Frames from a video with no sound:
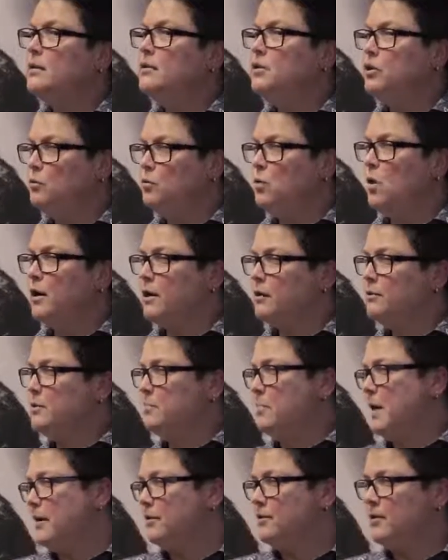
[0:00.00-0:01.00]
You want to
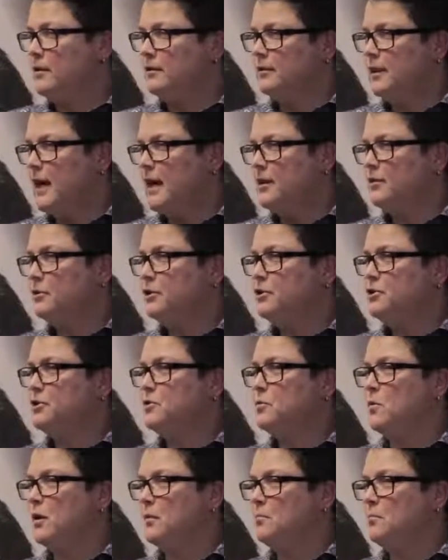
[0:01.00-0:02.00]
depend on that, or you
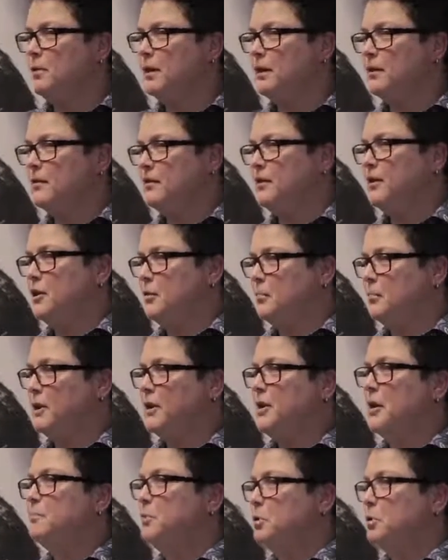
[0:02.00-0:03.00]
just want to pick, you know, So
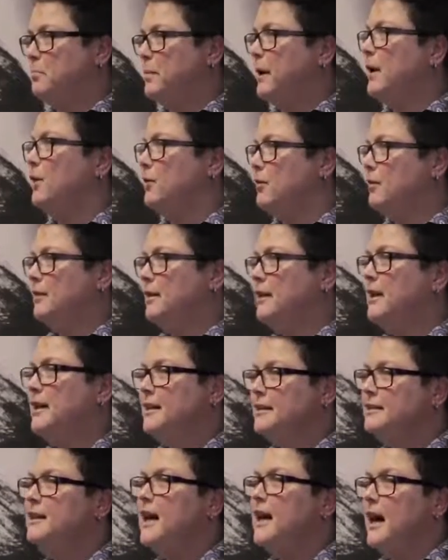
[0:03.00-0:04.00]
pick they up your can't, I guess that's a
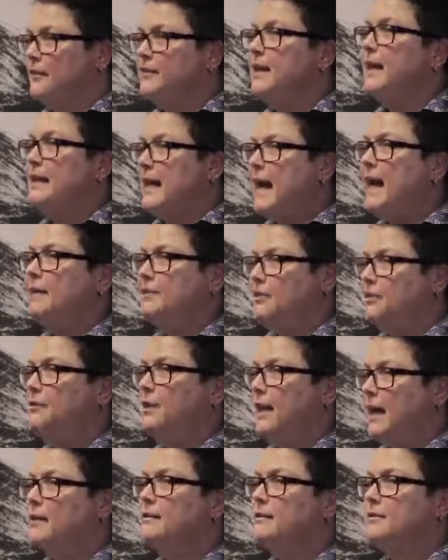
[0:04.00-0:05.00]
question. Yeah, they can do
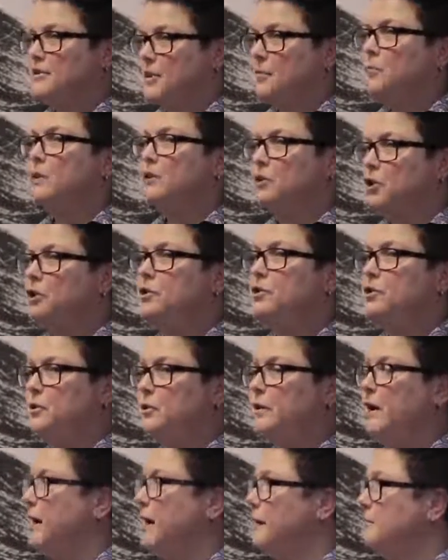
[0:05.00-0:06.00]
that. Someone could
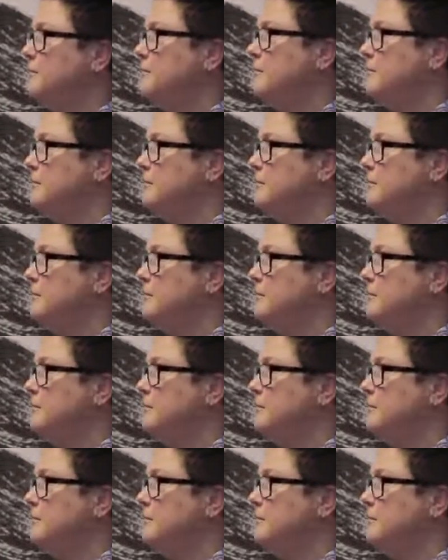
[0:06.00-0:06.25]
do that.